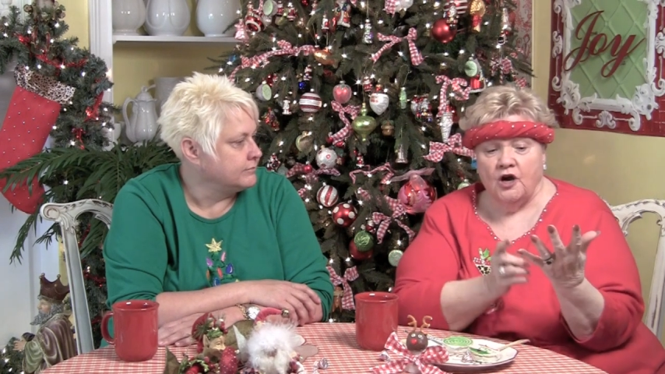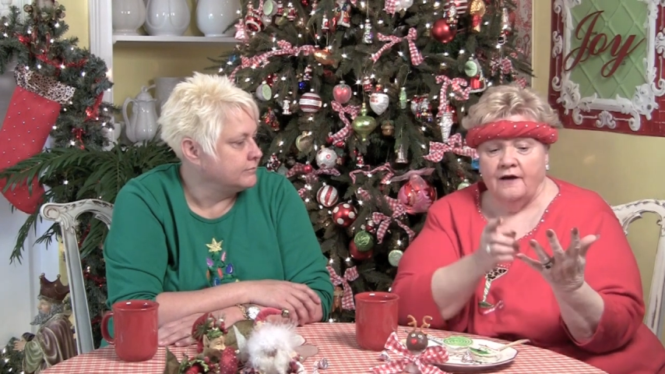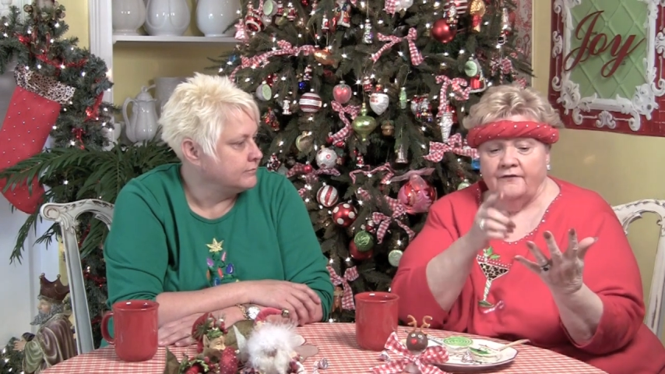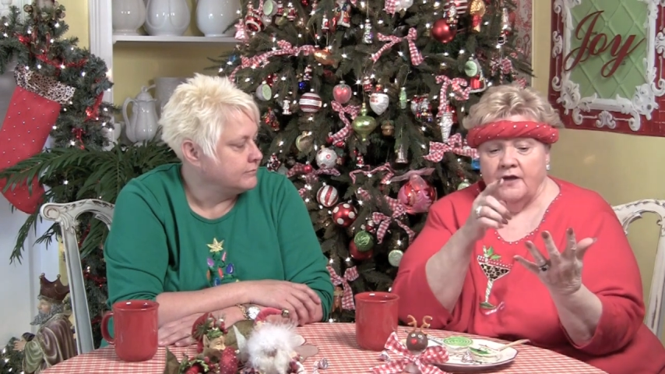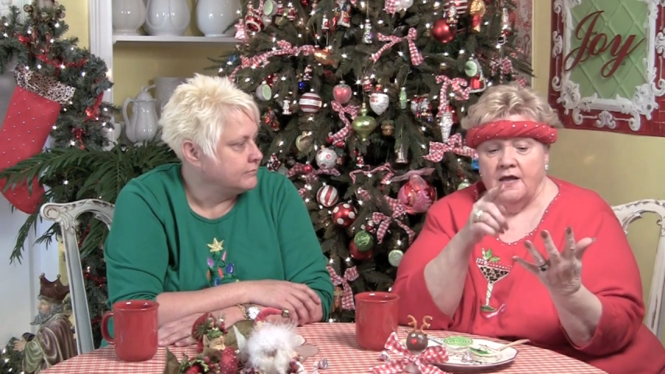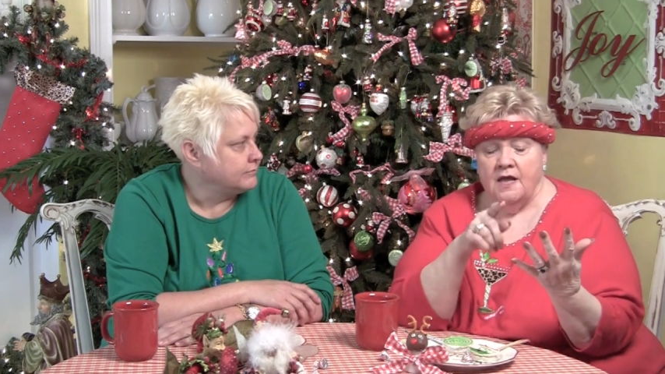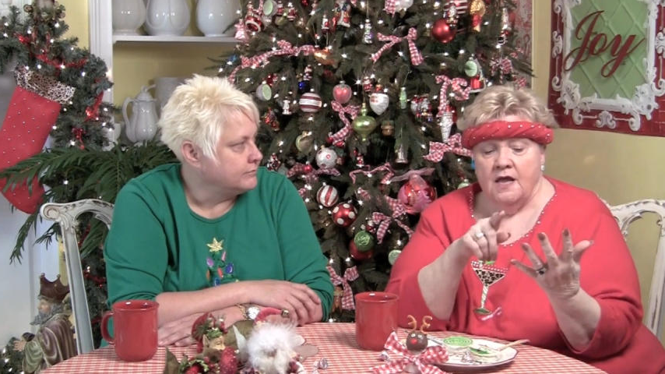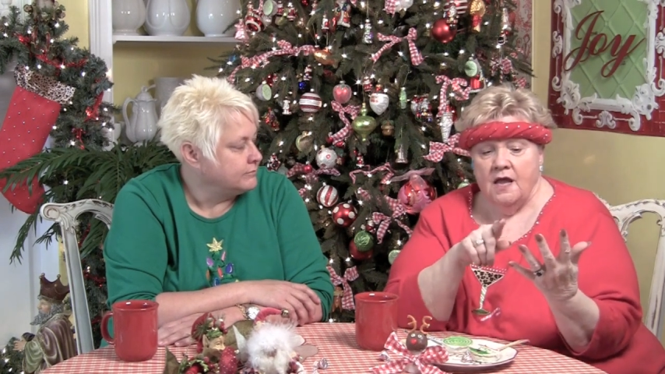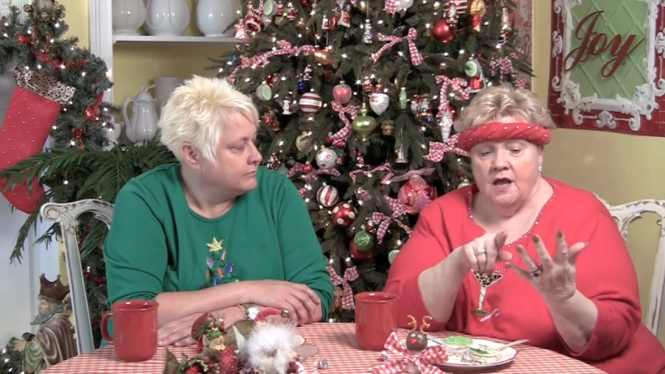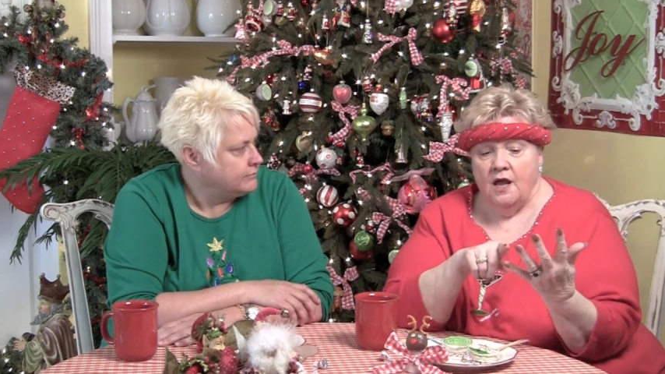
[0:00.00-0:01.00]
Speaker 1: off,
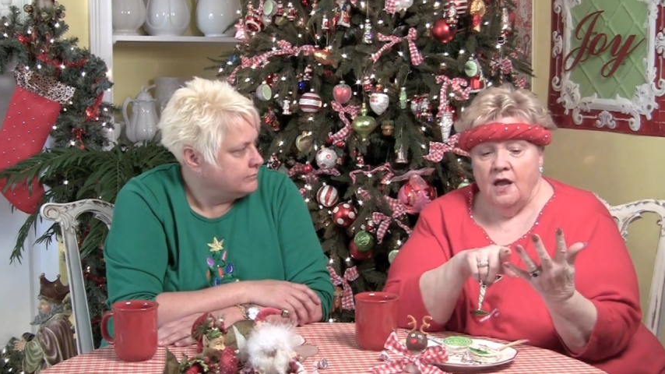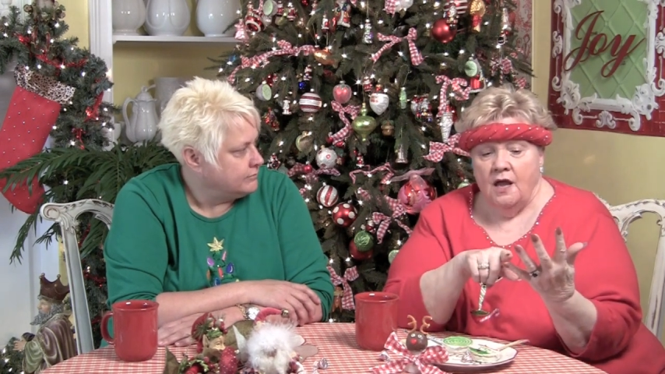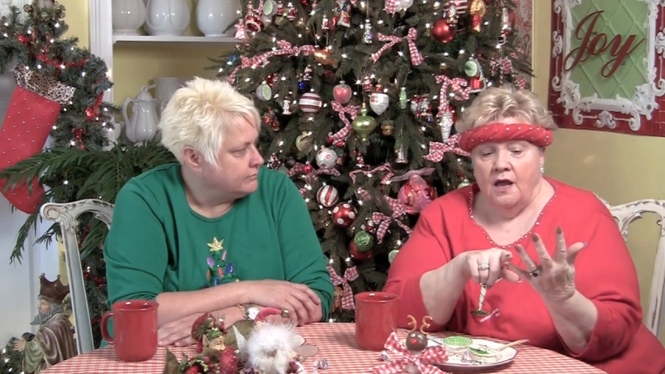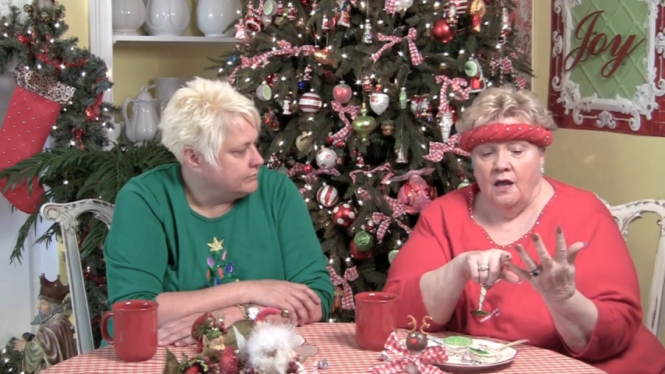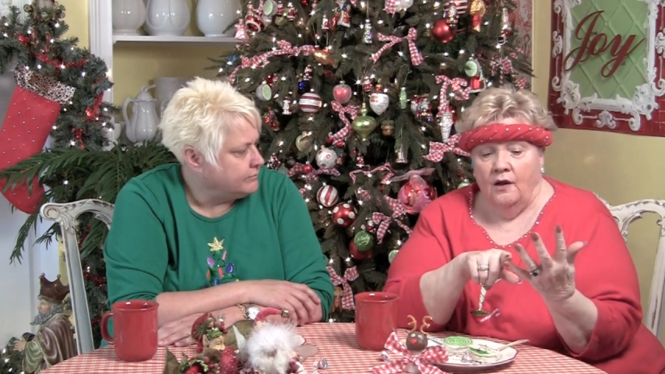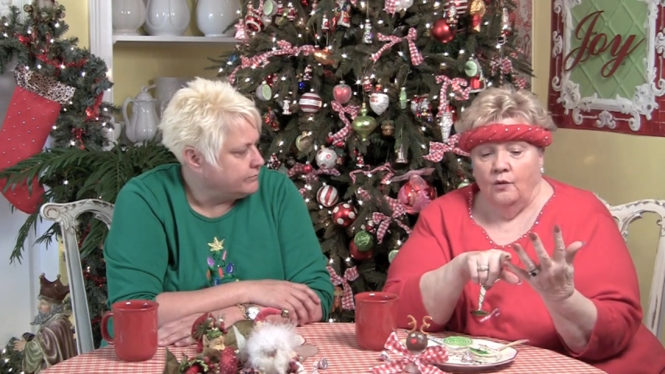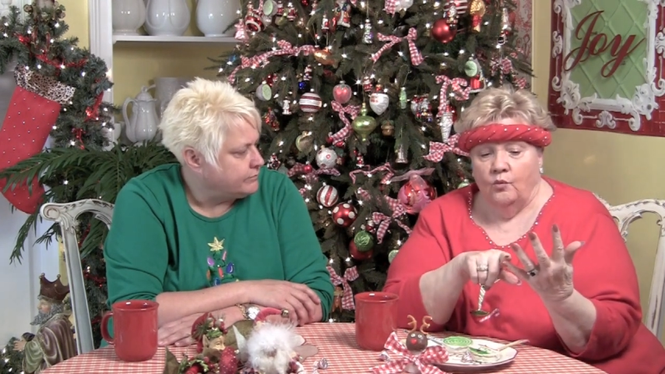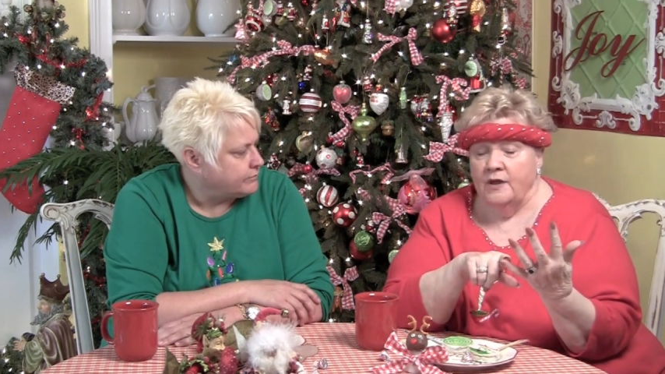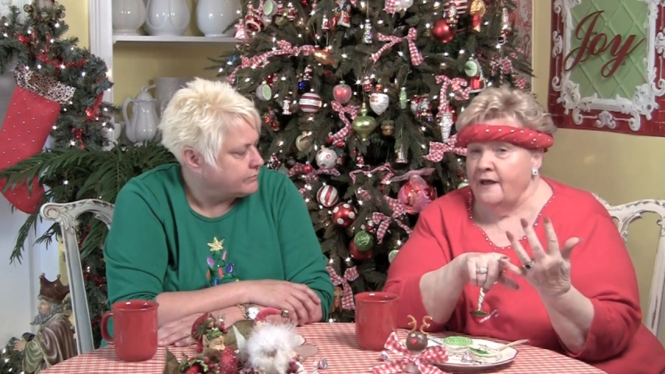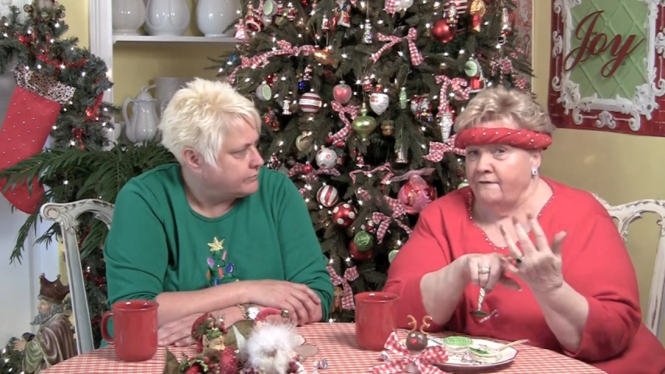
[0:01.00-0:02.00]

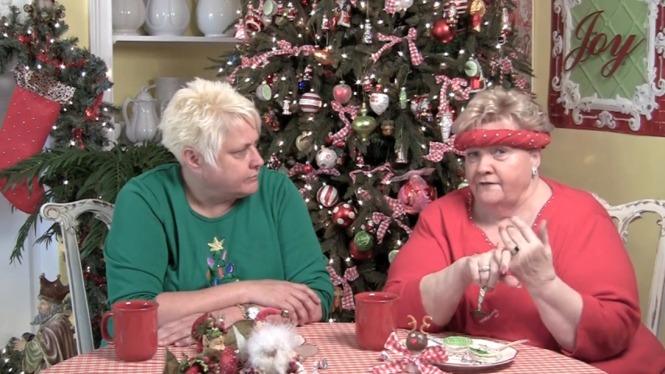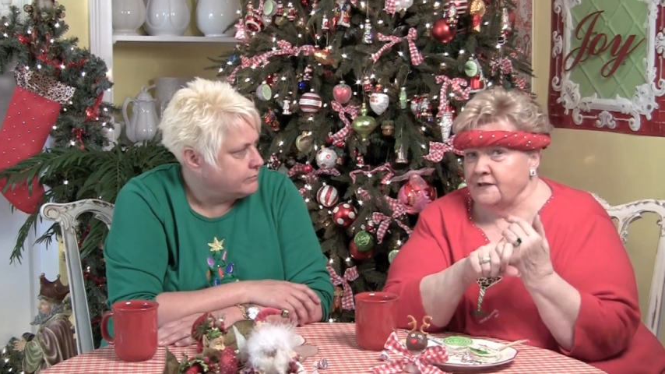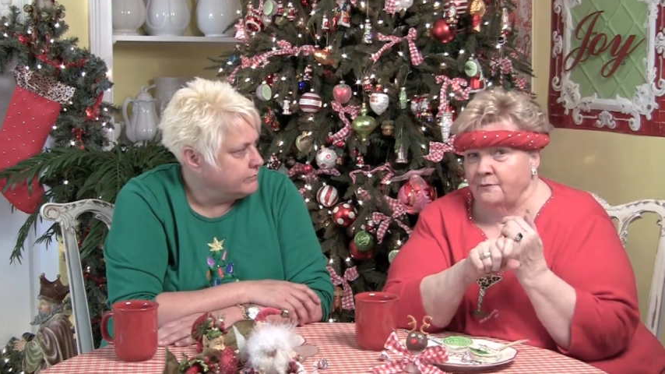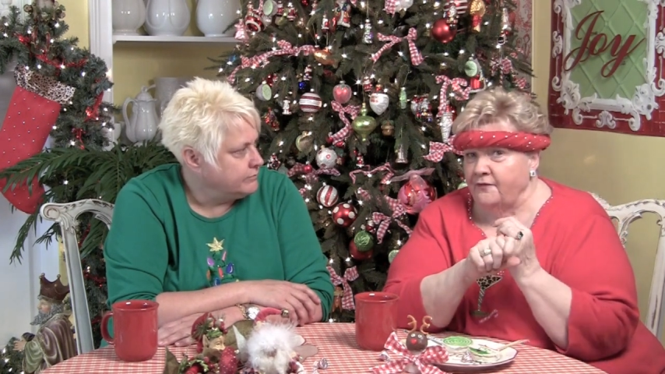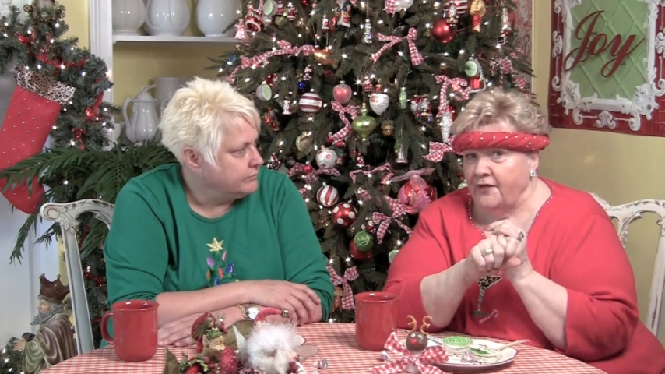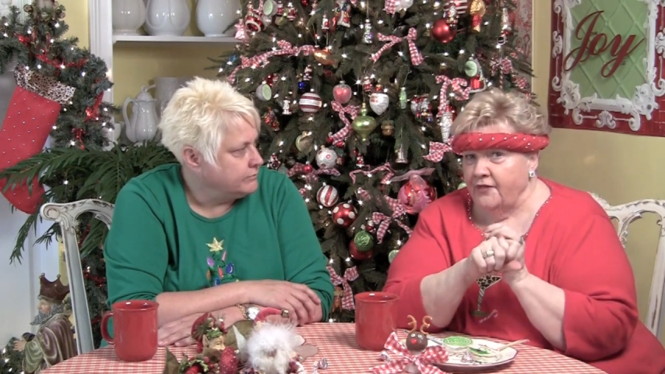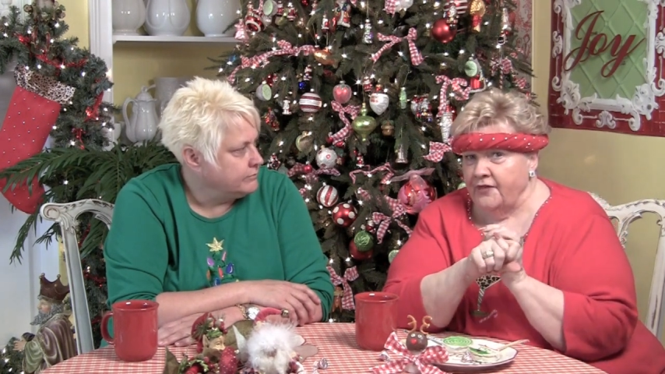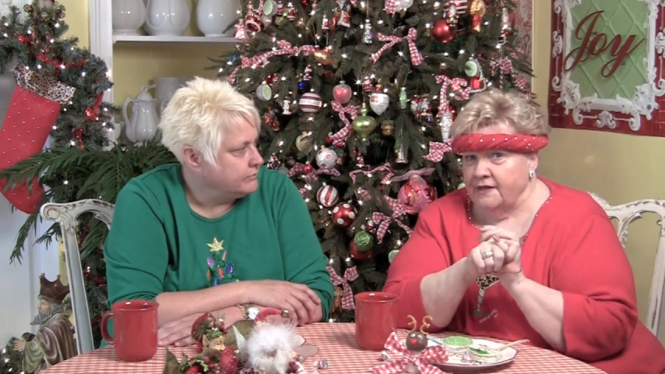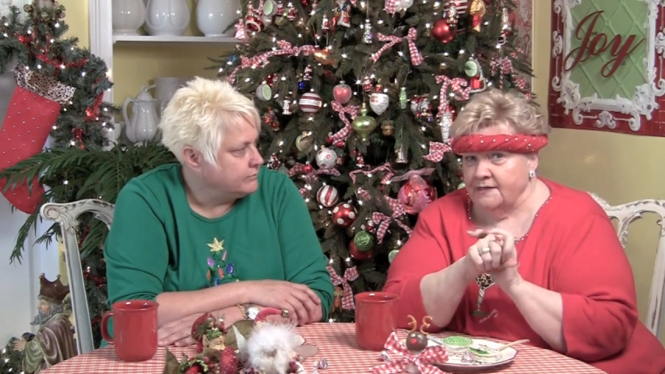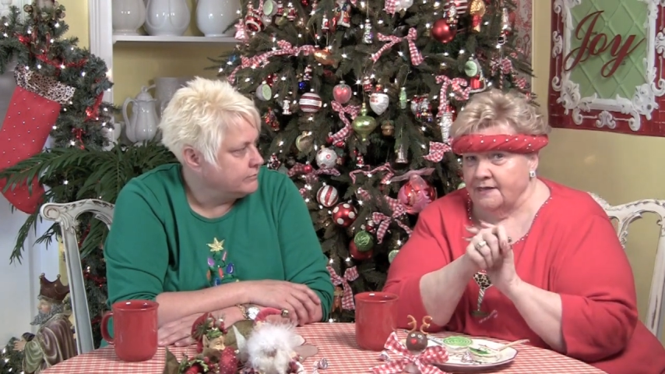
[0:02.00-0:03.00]
we have some fun
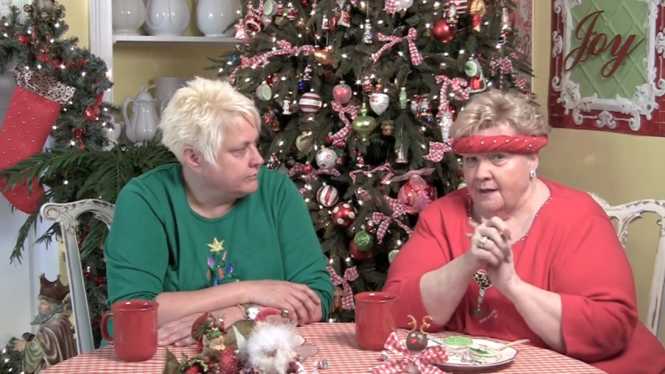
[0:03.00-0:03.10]
things